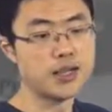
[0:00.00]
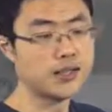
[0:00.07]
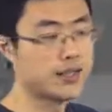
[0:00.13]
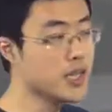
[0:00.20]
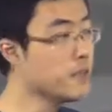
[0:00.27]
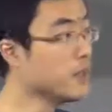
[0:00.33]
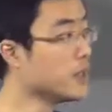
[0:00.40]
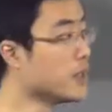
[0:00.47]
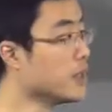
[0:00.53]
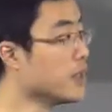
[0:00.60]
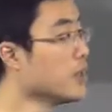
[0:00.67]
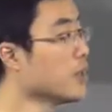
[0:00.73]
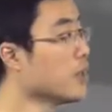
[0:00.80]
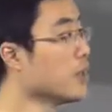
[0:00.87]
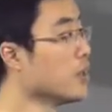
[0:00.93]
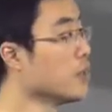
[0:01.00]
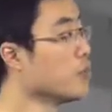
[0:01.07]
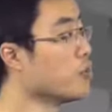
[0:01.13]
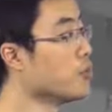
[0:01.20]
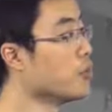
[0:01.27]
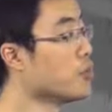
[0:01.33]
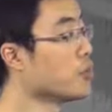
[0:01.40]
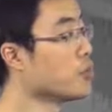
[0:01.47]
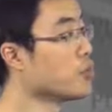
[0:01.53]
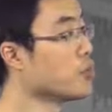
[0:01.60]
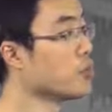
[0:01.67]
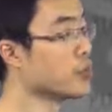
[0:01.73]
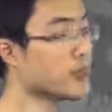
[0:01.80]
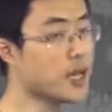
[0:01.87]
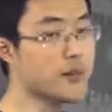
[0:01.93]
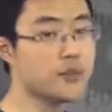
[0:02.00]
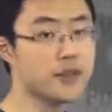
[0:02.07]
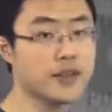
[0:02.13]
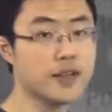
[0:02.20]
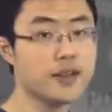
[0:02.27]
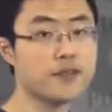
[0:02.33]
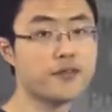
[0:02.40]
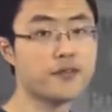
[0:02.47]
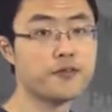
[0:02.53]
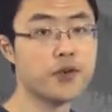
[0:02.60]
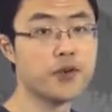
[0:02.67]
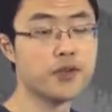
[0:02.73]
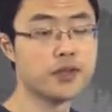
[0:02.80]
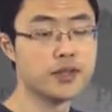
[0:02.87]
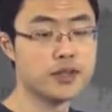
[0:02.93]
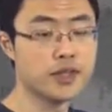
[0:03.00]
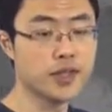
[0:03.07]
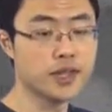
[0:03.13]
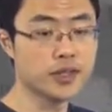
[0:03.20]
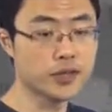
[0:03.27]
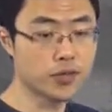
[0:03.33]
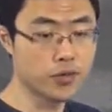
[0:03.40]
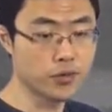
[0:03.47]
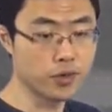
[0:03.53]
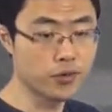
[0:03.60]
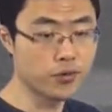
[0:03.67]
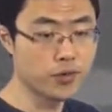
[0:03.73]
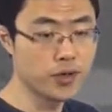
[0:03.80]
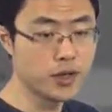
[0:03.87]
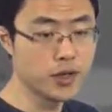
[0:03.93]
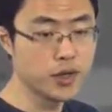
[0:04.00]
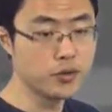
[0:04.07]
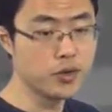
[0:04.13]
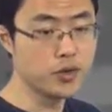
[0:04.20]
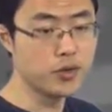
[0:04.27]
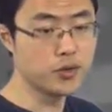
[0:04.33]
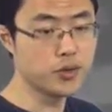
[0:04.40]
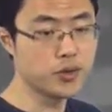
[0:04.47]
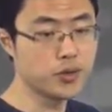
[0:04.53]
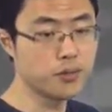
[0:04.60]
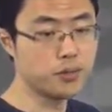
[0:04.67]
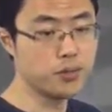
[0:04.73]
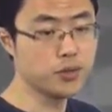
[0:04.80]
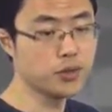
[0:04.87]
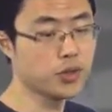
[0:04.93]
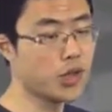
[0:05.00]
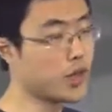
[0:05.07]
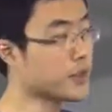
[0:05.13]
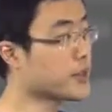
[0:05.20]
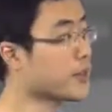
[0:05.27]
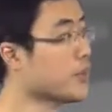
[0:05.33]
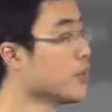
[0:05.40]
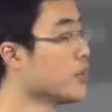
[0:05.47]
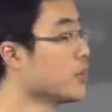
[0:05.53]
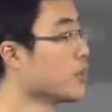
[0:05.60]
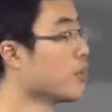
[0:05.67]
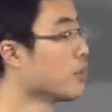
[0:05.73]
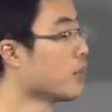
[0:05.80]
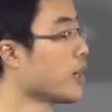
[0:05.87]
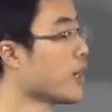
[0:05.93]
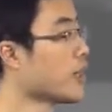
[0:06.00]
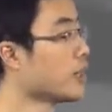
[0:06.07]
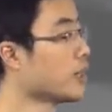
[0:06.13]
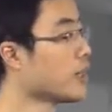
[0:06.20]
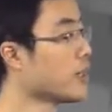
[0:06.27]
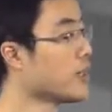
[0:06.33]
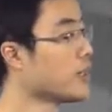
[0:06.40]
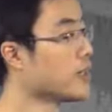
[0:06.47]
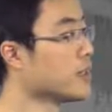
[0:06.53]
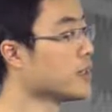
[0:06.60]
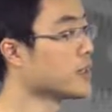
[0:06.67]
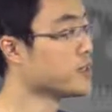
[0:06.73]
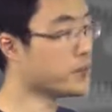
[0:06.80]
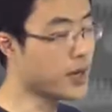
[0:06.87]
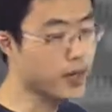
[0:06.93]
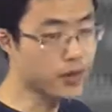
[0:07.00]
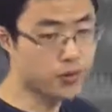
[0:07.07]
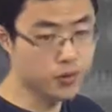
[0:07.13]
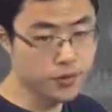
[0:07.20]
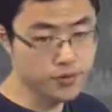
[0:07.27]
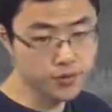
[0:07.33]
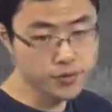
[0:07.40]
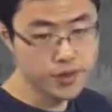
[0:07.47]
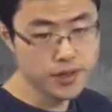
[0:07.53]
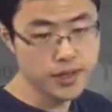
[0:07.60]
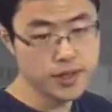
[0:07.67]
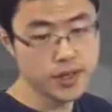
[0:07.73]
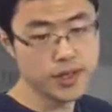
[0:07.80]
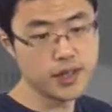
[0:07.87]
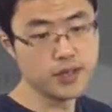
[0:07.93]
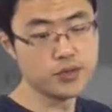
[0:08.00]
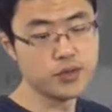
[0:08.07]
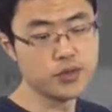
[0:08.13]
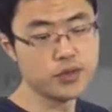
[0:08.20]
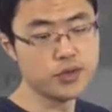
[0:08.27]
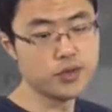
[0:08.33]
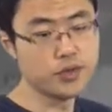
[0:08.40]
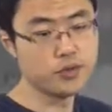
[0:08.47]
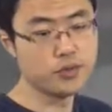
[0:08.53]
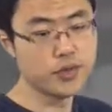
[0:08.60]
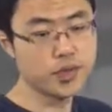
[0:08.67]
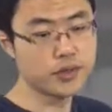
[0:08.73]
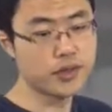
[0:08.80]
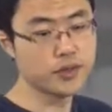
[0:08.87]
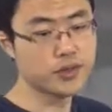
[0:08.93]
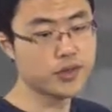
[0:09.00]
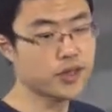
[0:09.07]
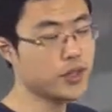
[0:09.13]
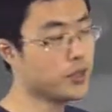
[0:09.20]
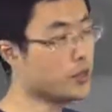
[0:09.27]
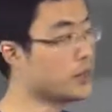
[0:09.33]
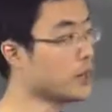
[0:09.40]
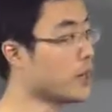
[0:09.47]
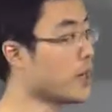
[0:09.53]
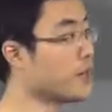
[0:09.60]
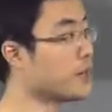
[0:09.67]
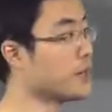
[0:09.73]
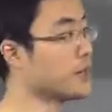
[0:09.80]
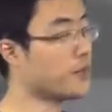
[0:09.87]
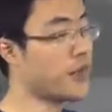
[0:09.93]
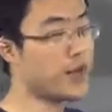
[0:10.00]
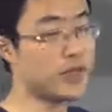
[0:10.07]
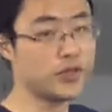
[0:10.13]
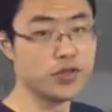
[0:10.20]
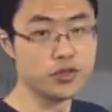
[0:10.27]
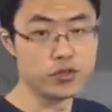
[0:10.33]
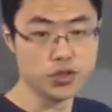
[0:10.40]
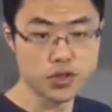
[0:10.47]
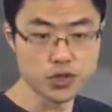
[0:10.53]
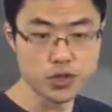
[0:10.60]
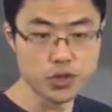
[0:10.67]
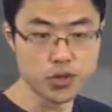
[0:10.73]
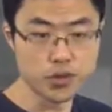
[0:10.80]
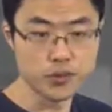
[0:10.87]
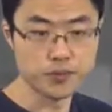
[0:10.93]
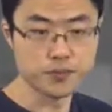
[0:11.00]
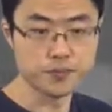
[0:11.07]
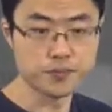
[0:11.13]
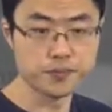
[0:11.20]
Similarly, we will do the same thing for the other curve. We'll use the blue dots to calculate this red curve, and then we use the red dots to calculate the validation score.